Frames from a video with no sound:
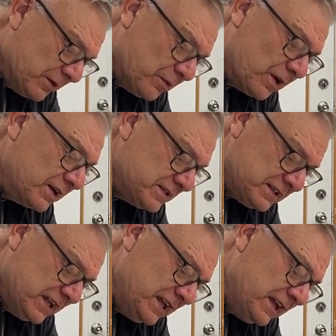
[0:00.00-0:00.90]

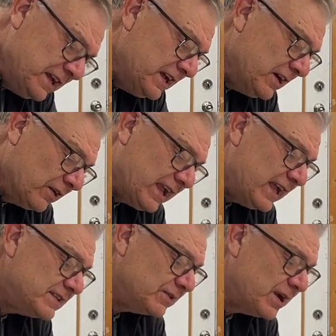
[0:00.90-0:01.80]
worst.
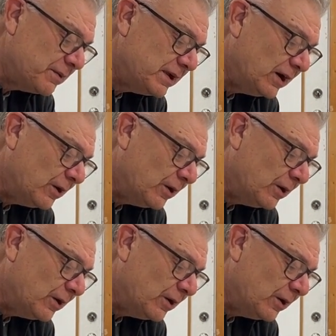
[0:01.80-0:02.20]
Okay, so here we